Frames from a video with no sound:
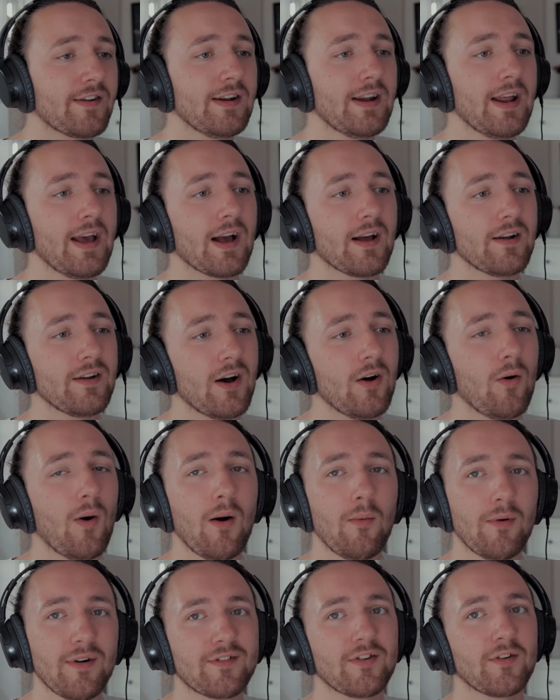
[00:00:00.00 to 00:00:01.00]
Nick, no, I
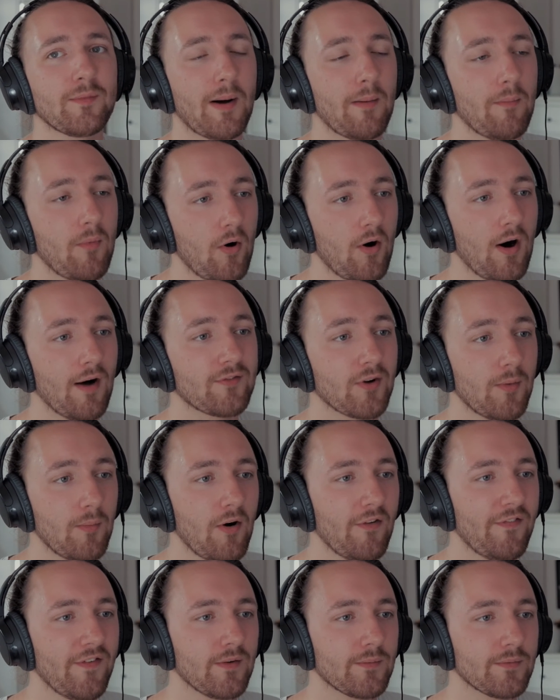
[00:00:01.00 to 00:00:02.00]
want to talk about more. I've got
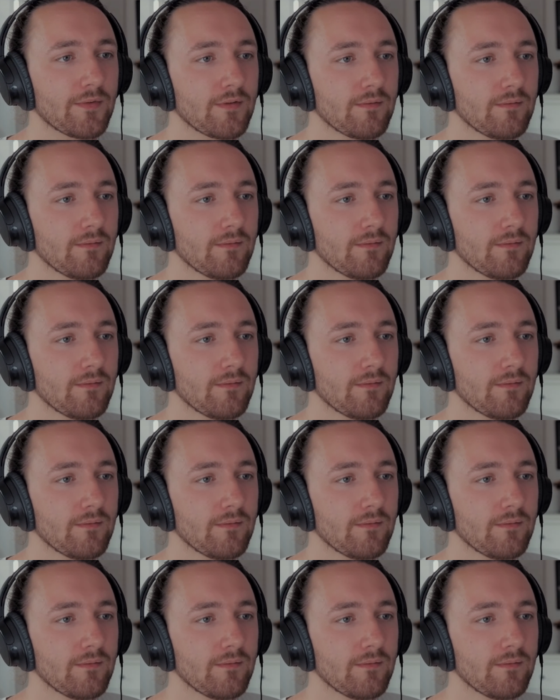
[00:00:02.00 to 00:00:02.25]
more films.